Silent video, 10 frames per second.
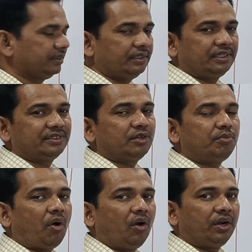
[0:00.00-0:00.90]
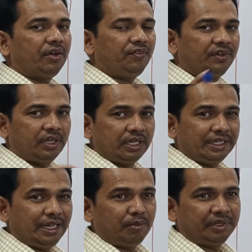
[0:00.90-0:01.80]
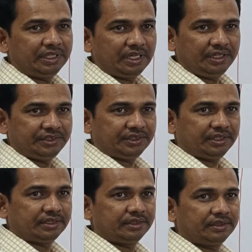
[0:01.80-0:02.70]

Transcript: that is the part of nomenclature,